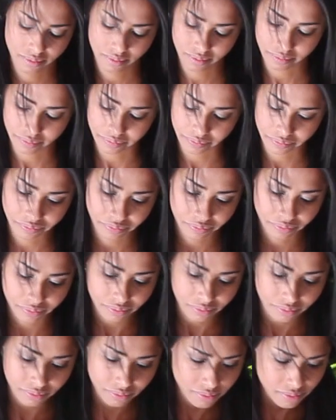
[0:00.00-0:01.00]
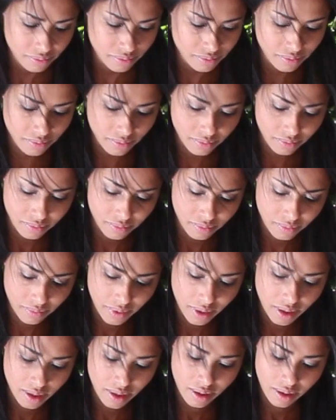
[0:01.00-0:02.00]

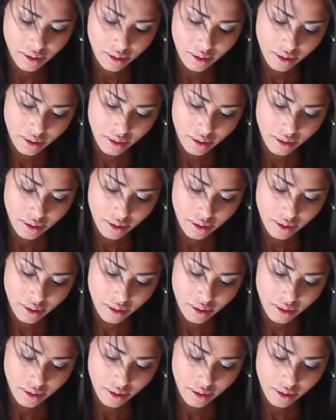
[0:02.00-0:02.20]
No one is speaking in this clip.